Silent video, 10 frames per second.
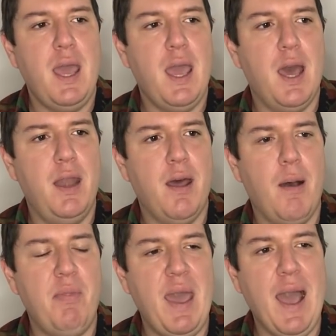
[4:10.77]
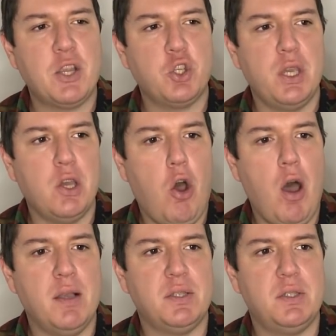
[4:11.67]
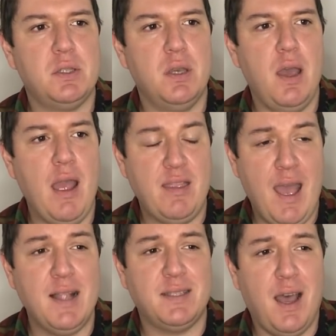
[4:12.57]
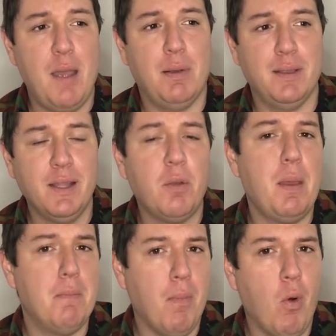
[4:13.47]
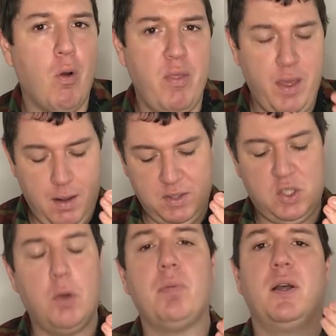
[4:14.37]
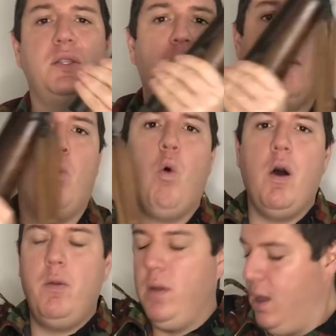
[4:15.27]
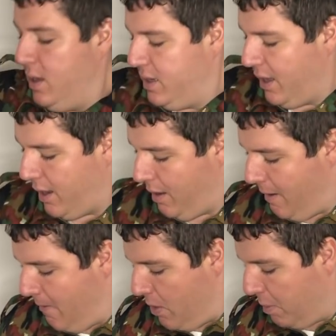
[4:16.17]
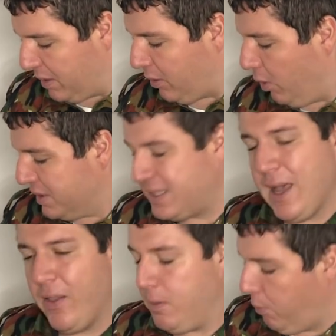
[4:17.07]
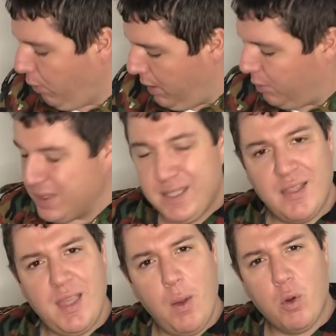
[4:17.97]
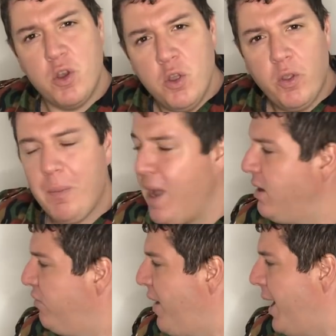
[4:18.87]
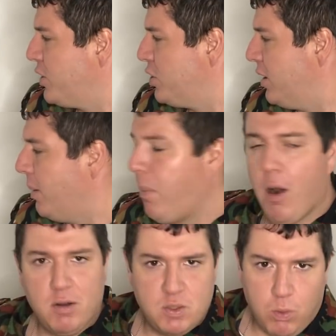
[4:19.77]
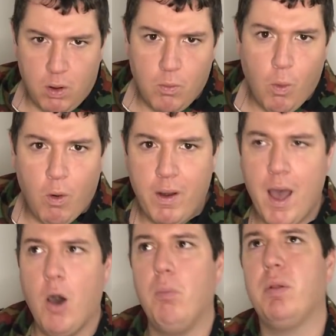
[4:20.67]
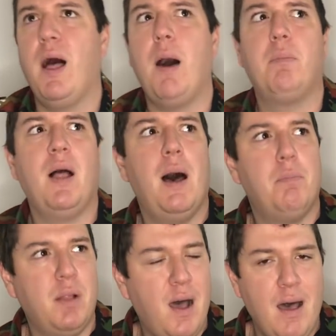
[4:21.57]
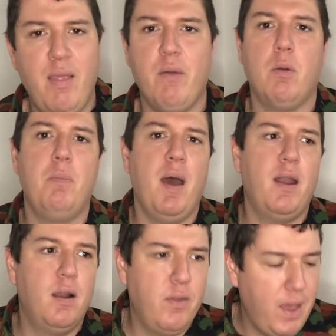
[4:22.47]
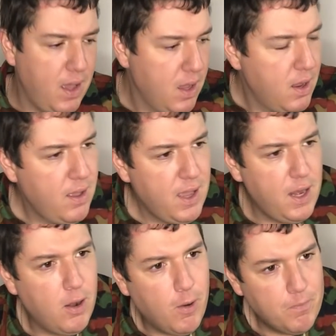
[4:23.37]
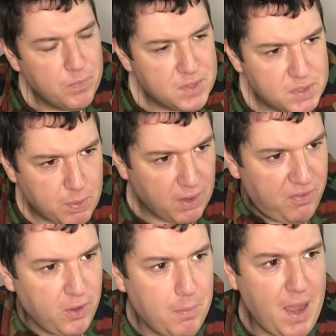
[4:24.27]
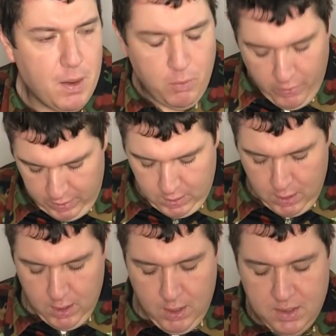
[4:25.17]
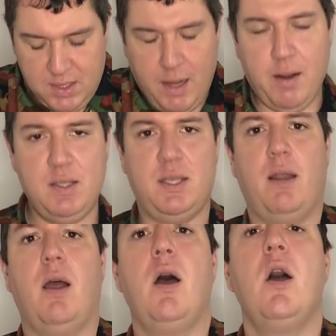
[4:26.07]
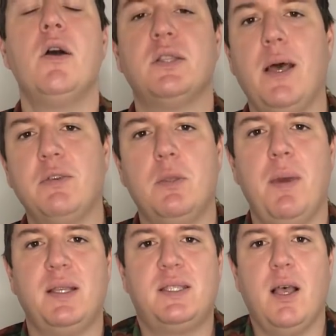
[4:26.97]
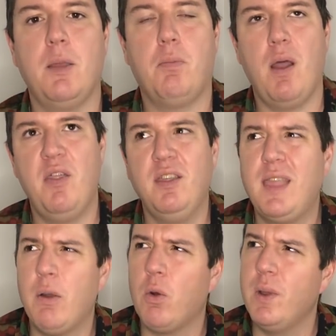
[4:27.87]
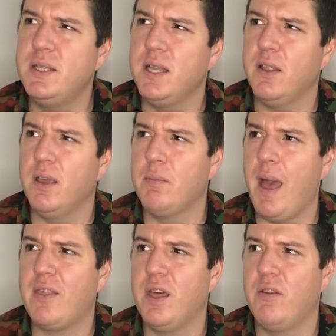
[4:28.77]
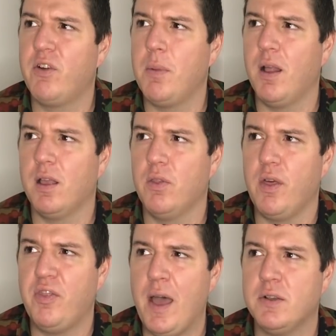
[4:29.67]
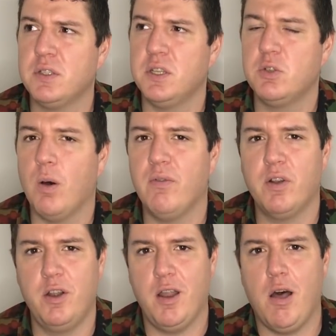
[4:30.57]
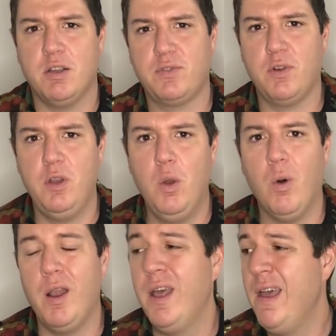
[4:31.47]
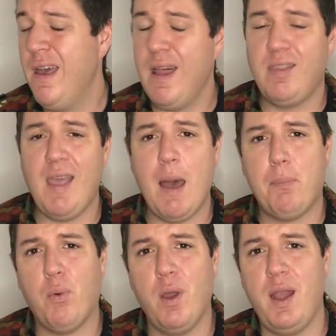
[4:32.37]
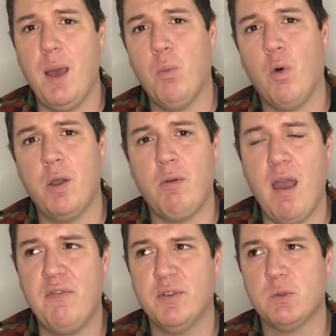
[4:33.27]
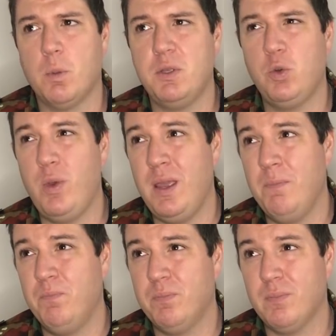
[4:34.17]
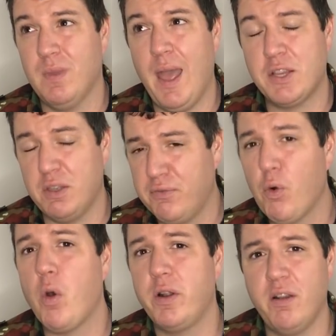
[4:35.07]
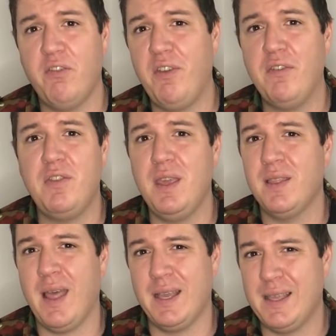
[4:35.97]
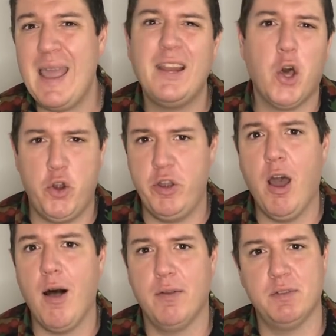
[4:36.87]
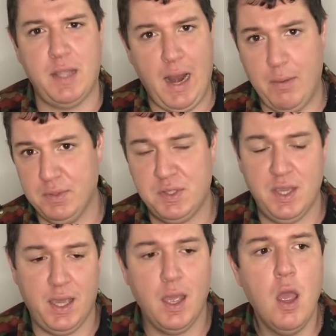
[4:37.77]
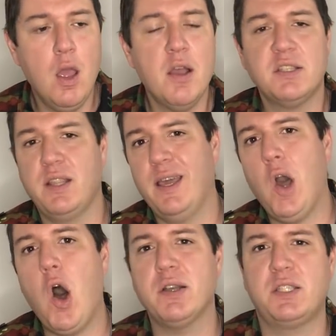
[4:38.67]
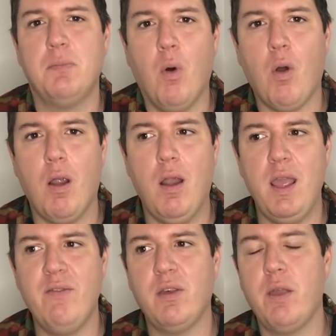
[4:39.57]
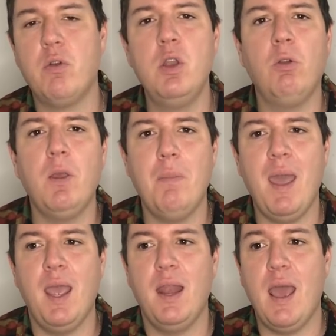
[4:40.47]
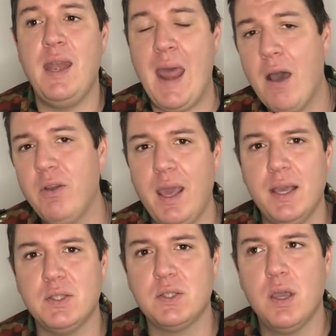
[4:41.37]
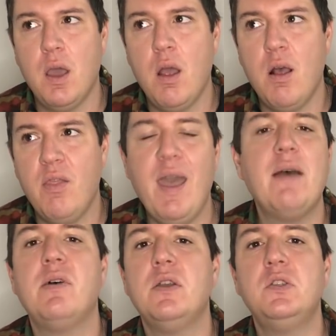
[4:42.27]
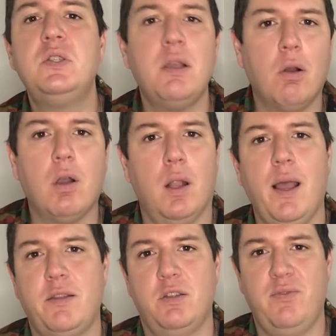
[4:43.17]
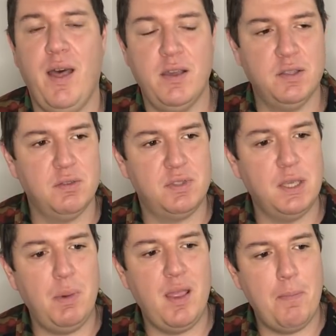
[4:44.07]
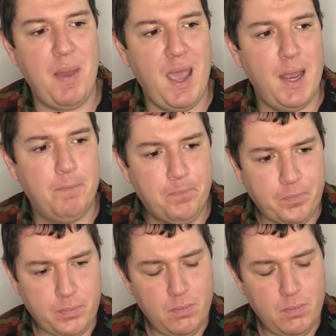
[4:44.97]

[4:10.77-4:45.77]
And uh, they actually cost at that time a little bit more than a surplus M1 did. But the whole selling point was that they were newly manufactured and the parts weren't worn out, blah, blah, blah. They were better. They, you know, Springfield made them really good, et cetera, et cetera. So that was the big selling point. I think they were retailing back then for about a thousand to twelve hundred dollars for a new one. And at that point, M1 rifles were between actually four hundred and fifty and like eight hundred dollars that I was seeing. So they cost more, even though they were newly made. And nowadays, they have zero collector's value. So somebody that paid